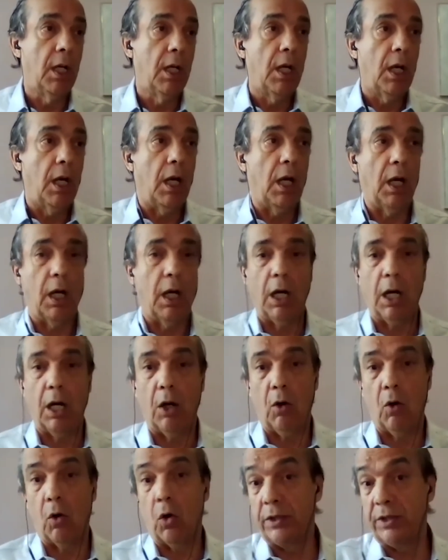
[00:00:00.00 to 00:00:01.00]

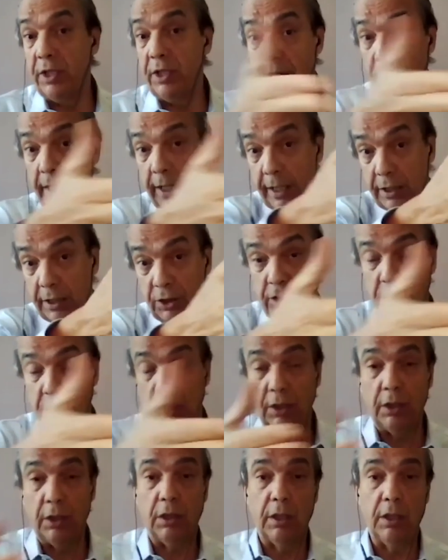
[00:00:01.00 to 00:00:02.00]
or the
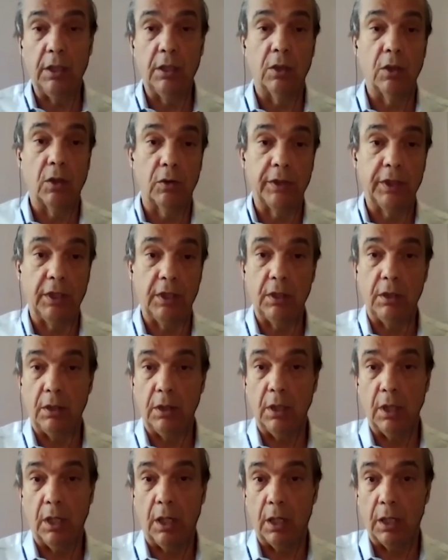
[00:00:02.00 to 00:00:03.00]
energy,
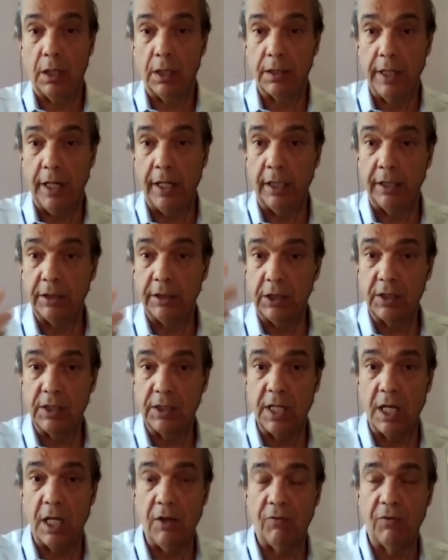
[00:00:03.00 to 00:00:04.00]
the energy
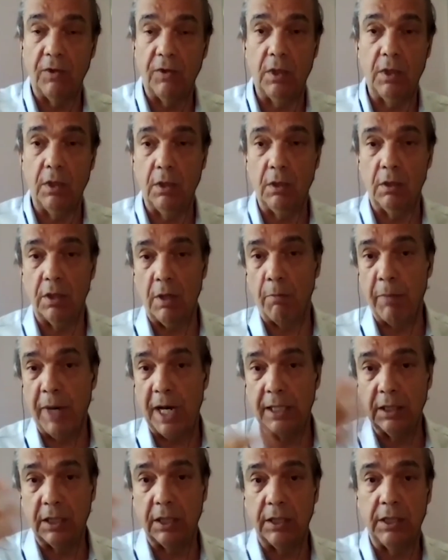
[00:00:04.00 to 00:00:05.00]
saving, the
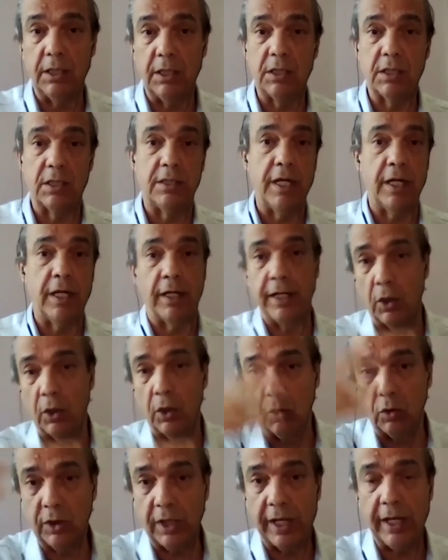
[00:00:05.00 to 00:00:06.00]
batteries, the
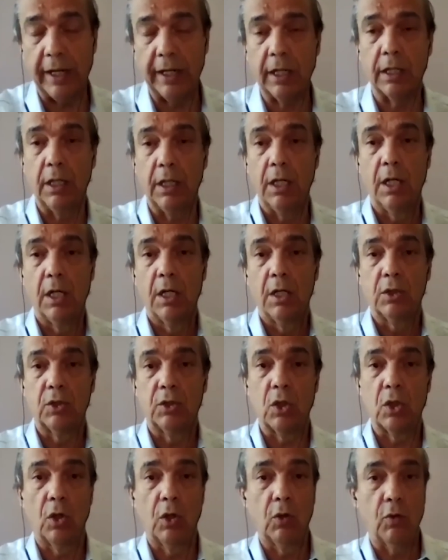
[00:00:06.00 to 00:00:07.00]
nanotech.
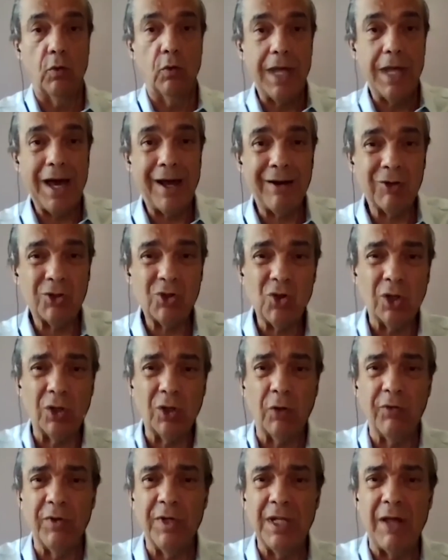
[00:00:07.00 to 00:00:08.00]
So we are sort
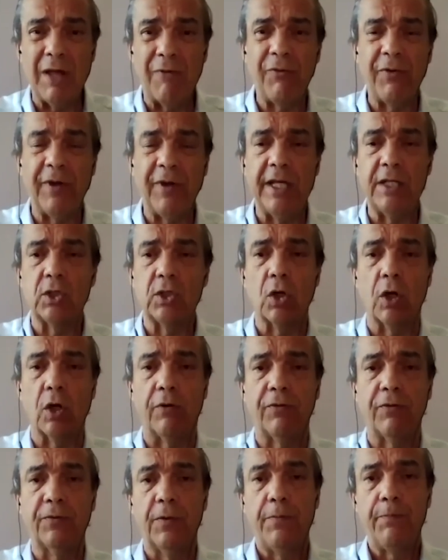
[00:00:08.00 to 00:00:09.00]
of in the face of